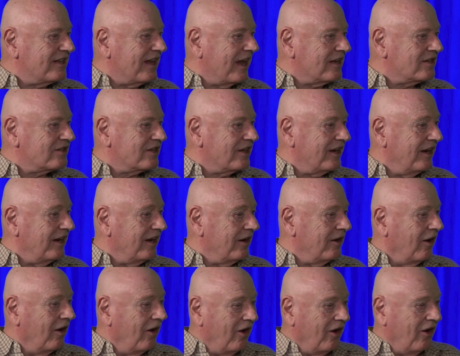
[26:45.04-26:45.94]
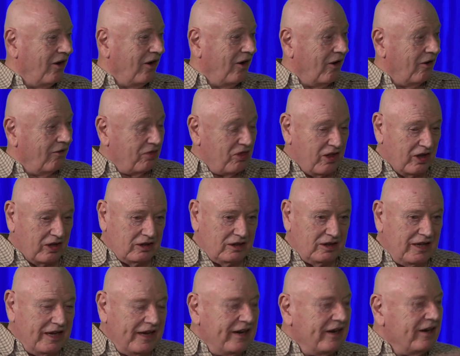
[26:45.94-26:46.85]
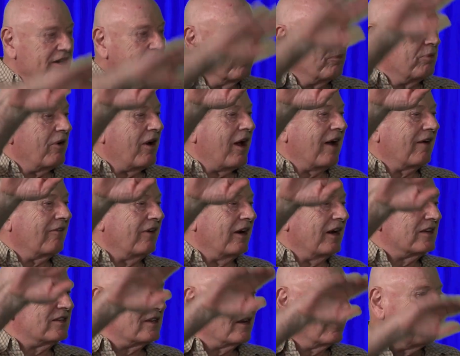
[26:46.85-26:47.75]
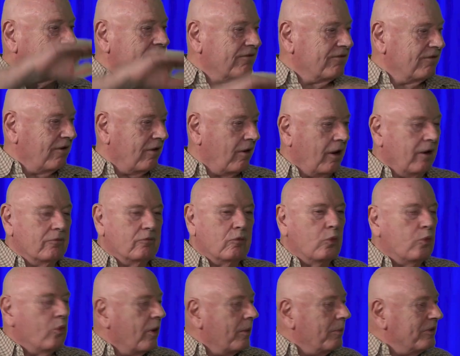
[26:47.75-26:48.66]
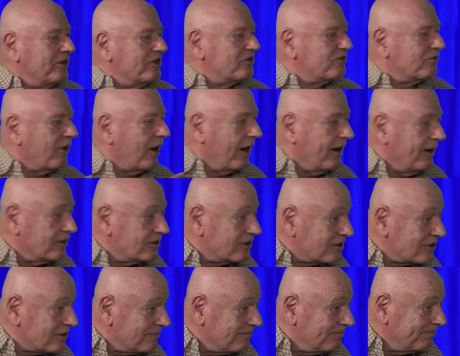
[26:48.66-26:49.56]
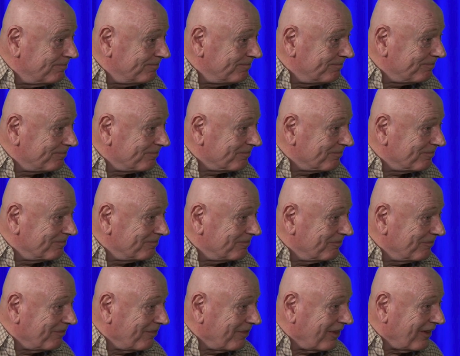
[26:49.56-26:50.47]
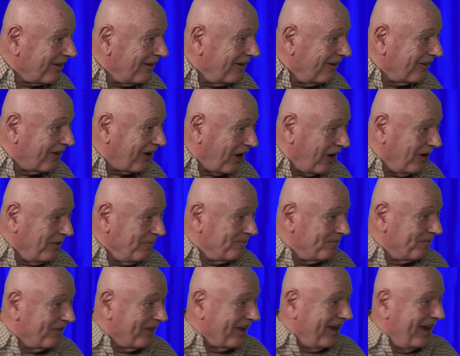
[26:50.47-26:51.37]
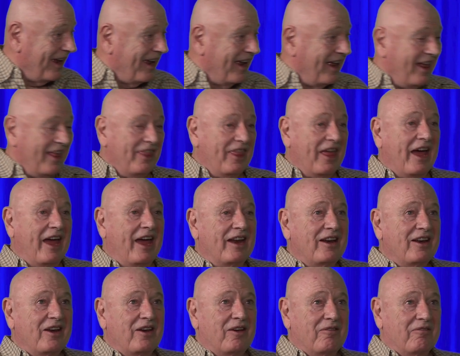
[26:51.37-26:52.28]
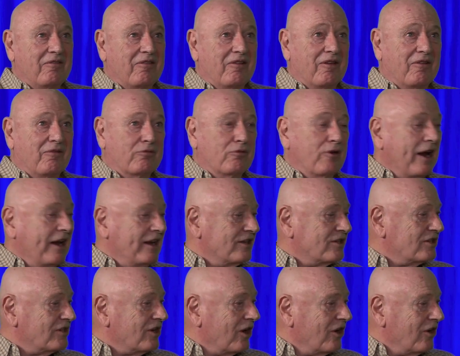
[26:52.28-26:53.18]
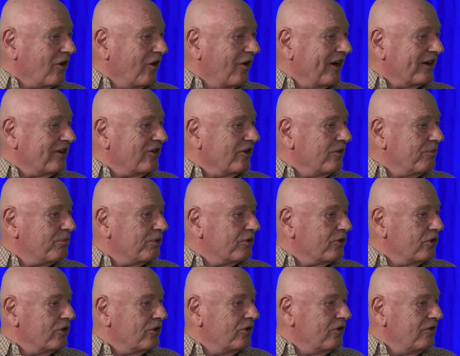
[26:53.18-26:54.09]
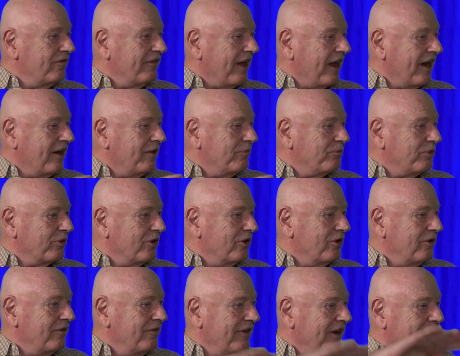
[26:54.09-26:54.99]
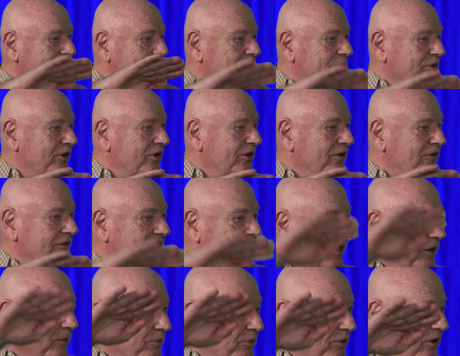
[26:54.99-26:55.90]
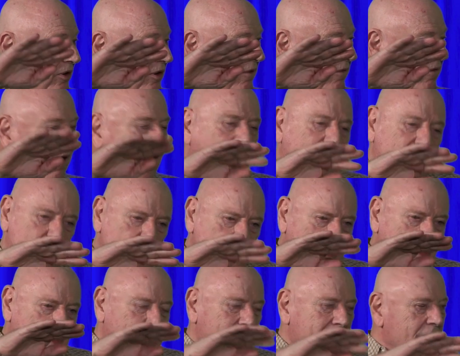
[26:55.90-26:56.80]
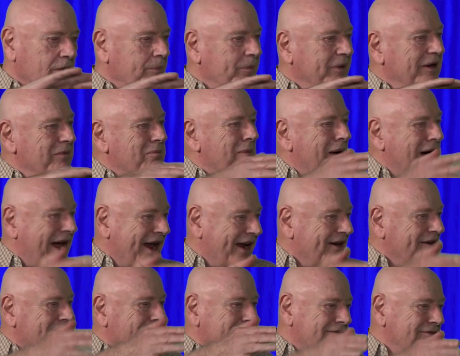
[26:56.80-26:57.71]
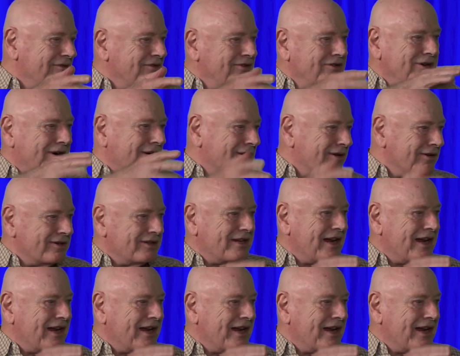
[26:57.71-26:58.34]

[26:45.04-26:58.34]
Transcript: destiny, the linear progress of women's rights. Okay, that rights are going to improve and improve and improve and improve. Sure, there'll be minor jiggers